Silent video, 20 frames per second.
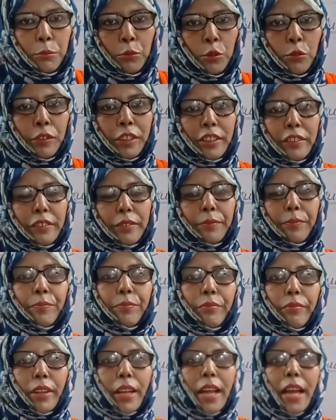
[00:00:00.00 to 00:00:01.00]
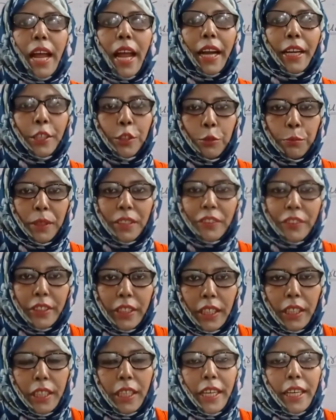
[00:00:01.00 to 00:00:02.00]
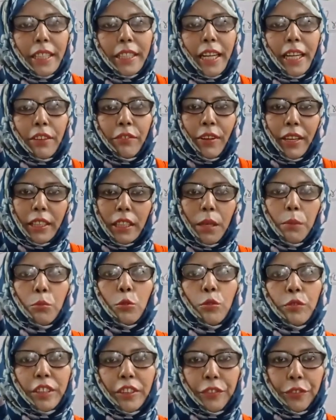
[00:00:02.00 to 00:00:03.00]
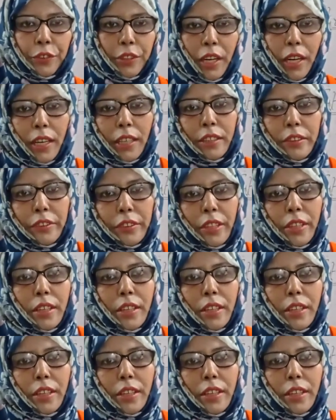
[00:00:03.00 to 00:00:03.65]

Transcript: movies, and you may see that when the movie starts,